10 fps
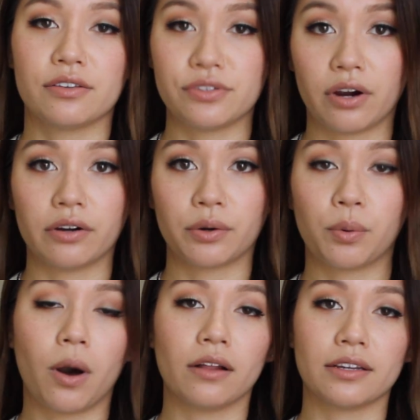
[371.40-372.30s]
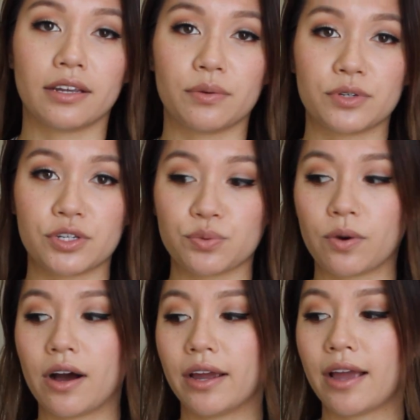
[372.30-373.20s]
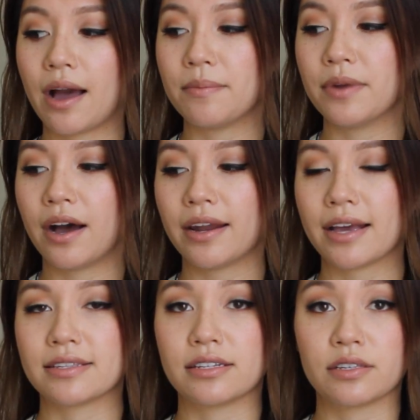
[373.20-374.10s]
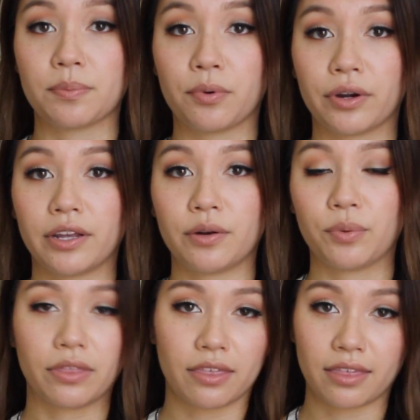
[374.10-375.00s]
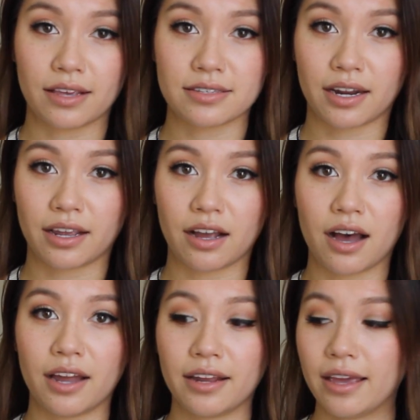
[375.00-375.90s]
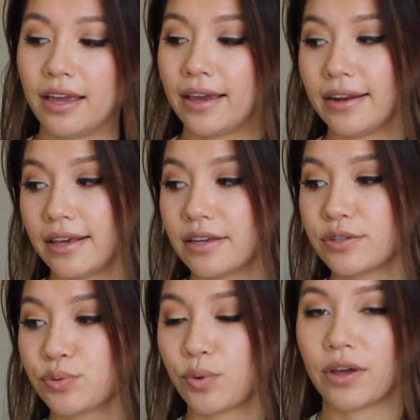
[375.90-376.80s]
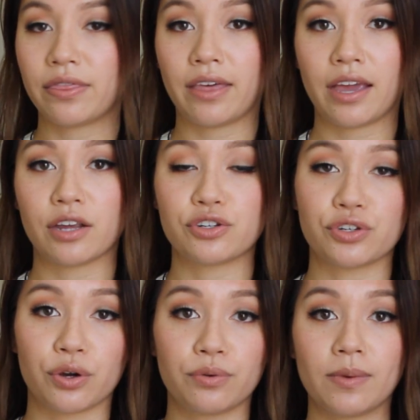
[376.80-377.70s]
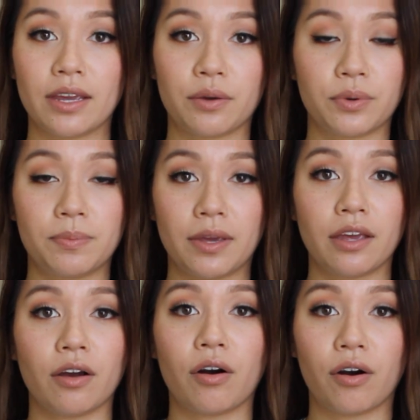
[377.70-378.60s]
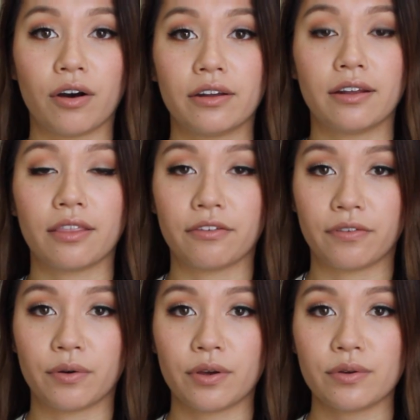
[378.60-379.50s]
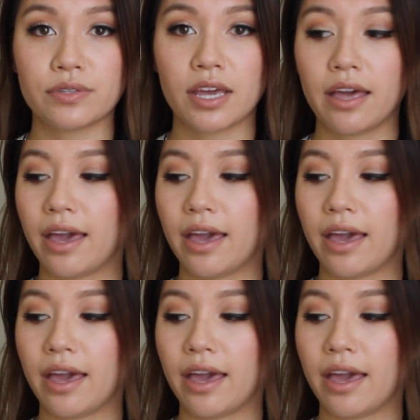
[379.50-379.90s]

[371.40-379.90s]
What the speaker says: Zara quality, which is why I'm not as disappointed with the things that I got. It is what they showed me it would be on the photos.